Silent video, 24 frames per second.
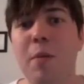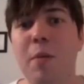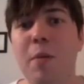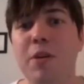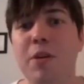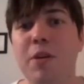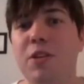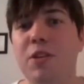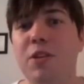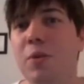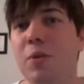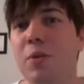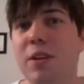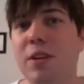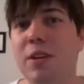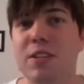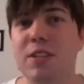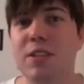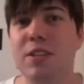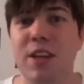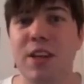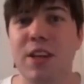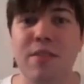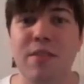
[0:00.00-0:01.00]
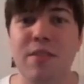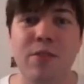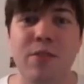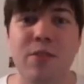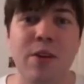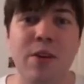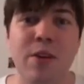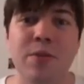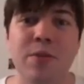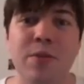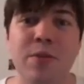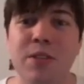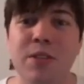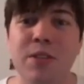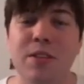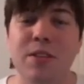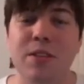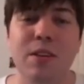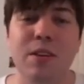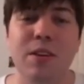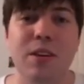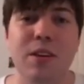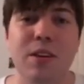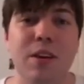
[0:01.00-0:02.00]
but you'll want to save
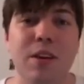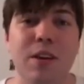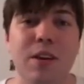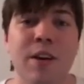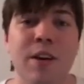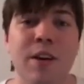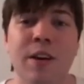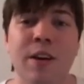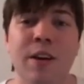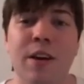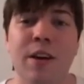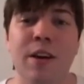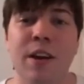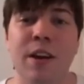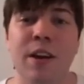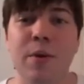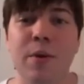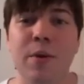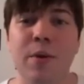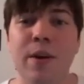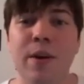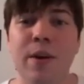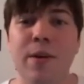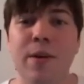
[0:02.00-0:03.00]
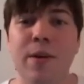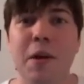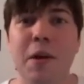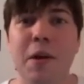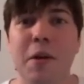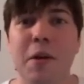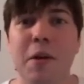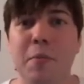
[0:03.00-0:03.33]
those uh, anyway,